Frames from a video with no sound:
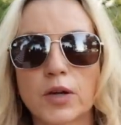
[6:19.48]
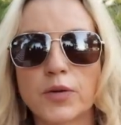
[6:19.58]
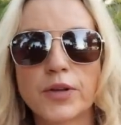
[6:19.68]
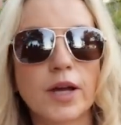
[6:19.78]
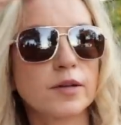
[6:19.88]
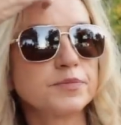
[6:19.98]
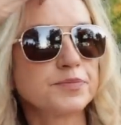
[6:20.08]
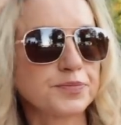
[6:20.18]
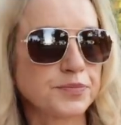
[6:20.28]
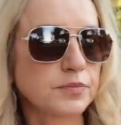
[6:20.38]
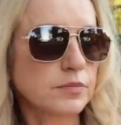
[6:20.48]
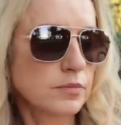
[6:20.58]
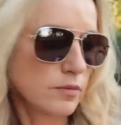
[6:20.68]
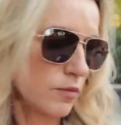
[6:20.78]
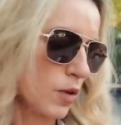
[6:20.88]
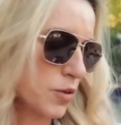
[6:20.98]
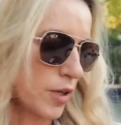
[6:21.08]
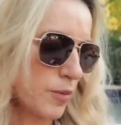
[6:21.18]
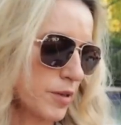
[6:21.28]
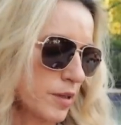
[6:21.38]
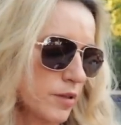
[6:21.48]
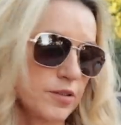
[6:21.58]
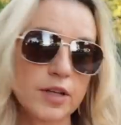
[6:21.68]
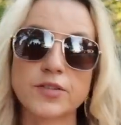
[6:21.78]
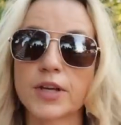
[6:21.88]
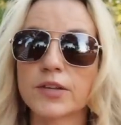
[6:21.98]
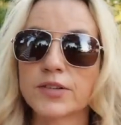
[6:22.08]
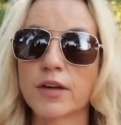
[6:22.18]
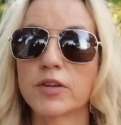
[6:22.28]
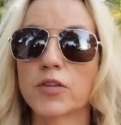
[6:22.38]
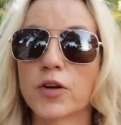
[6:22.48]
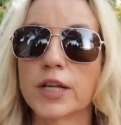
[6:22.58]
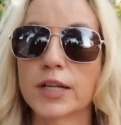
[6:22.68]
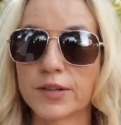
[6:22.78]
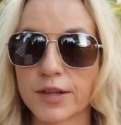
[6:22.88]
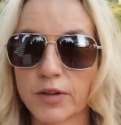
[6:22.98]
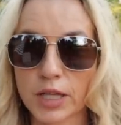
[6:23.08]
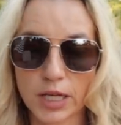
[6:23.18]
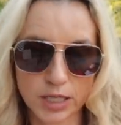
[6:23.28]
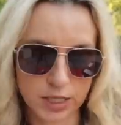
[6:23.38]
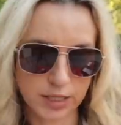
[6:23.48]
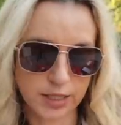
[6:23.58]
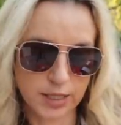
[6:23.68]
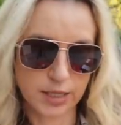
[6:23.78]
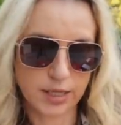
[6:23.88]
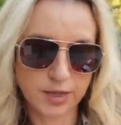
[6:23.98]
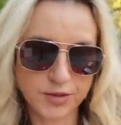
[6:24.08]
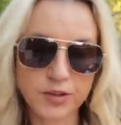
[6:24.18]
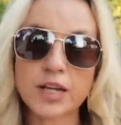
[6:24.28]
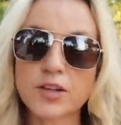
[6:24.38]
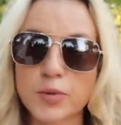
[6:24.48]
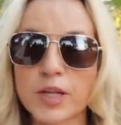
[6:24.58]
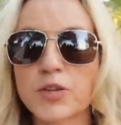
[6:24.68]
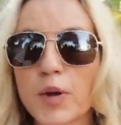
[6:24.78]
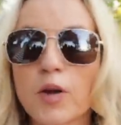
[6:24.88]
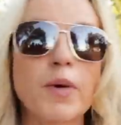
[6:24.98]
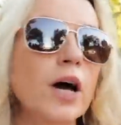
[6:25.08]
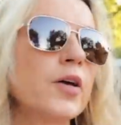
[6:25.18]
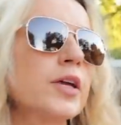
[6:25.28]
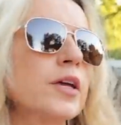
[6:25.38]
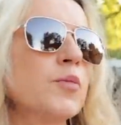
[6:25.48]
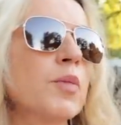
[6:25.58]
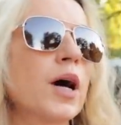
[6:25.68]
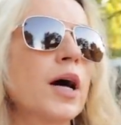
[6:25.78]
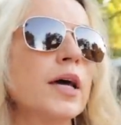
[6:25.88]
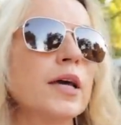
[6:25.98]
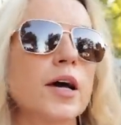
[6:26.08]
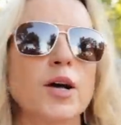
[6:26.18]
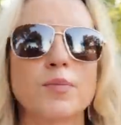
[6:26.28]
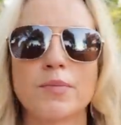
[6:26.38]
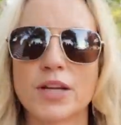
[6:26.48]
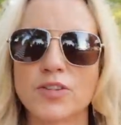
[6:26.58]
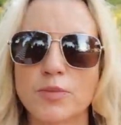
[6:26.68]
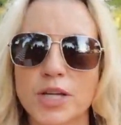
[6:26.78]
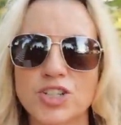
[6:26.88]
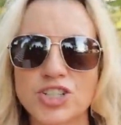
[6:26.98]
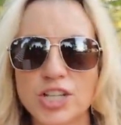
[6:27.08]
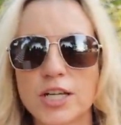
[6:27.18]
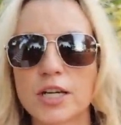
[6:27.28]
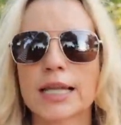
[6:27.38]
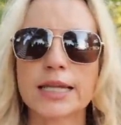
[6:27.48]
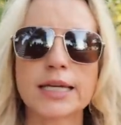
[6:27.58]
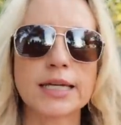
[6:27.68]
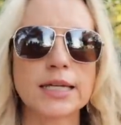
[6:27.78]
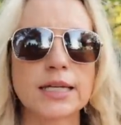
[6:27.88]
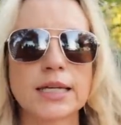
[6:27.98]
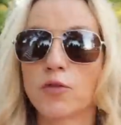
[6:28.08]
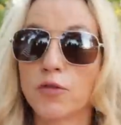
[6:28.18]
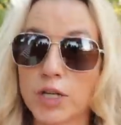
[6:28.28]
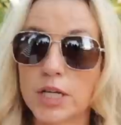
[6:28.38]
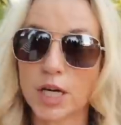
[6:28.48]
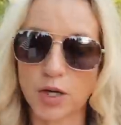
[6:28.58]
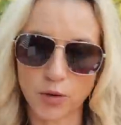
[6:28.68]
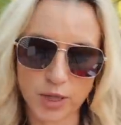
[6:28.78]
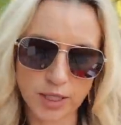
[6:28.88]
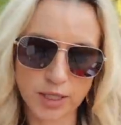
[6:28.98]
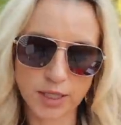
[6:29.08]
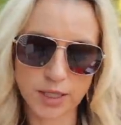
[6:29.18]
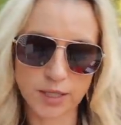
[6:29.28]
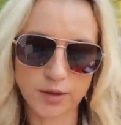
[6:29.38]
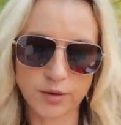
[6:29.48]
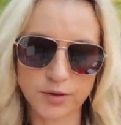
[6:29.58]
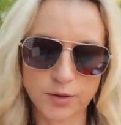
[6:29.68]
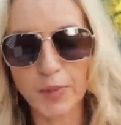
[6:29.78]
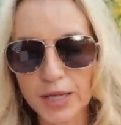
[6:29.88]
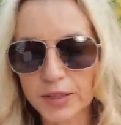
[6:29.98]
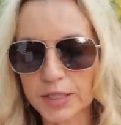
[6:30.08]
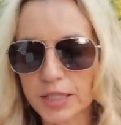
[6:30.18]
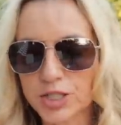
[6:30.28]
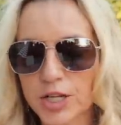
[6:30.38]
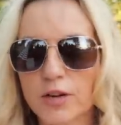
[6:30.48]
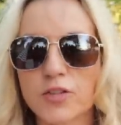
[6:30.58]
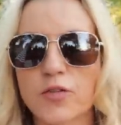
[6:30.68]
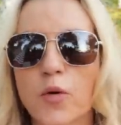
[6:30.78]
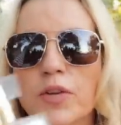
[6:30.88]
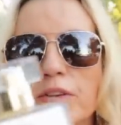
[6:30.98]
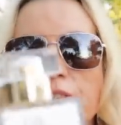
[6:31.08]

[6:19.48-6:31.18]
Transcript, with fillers: going down. What time is it? Sunset, 7:30, and it's 7 o'clock. So the next one I spoke about in my, my Chic Clean video, and it is by the niche house For the